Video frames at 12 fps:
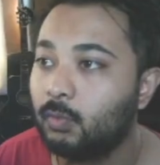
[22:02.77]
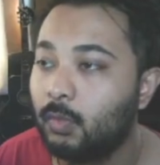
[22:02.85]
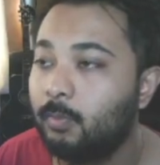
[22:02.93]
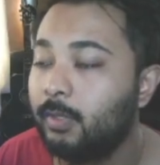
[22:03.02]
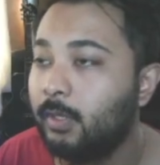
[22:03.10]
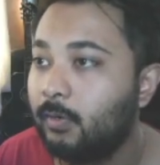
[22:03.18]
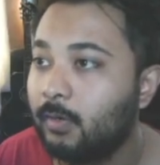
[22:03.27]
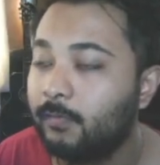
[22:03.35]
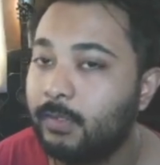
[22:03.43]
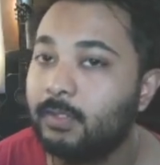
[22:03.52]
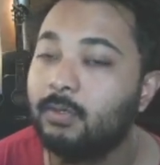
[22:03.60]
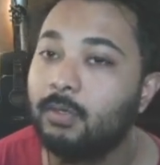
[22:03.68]
one clear off
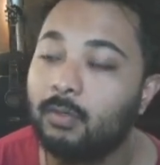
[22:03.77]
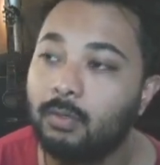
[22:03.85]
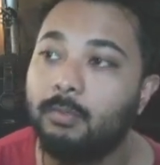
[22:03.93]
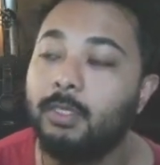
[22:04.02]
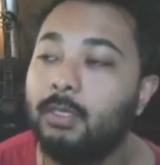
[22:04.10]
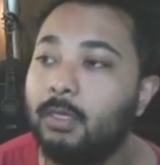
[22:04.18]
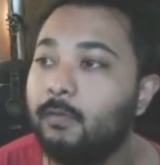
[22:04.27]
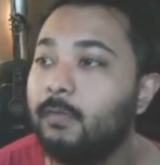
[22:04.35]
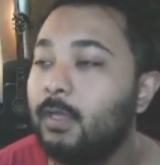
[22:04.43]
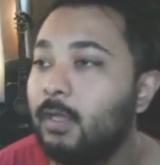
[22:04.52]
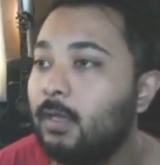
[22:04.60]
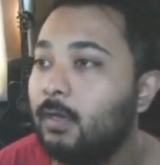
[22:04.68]
is not gonna be enough
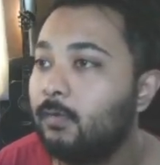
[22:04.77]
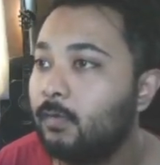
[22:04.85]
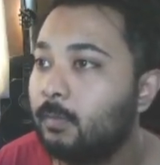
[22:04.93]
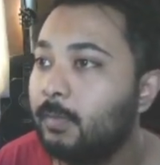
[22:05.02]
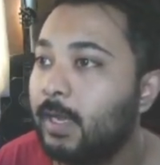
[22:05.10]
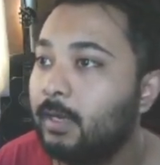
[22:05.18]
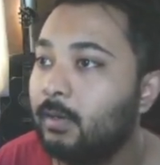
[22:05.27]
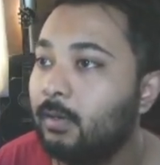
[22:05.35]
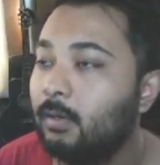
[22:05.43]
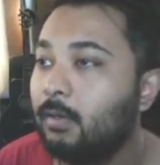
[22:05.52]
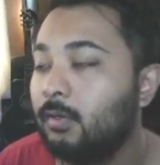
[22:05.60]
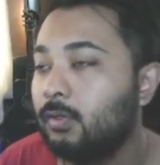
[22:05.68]
from that
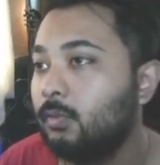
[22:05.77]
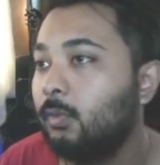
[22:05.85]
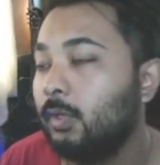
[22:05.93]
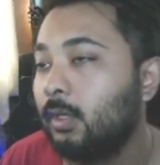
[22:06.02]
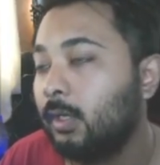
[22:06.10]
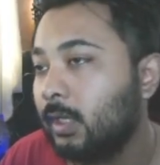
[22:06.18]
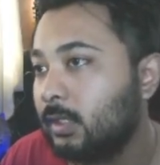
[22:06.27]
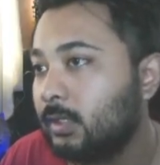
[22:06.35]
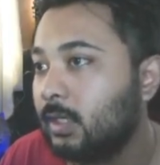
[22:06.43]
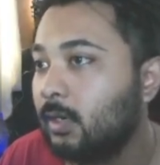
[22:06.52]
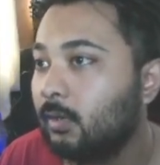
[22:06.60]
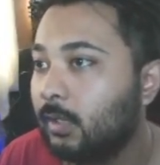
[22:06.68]
Azumarill
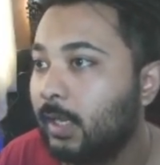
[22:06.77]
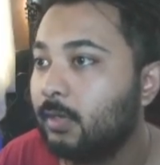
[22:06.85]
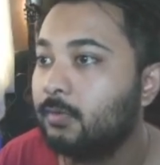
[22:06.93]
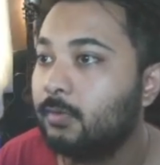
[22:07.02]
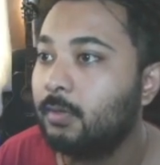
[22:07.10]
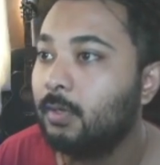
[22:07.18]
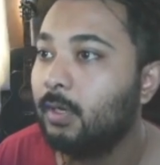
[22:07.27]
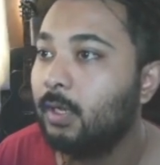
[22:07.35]
against our Lanturn.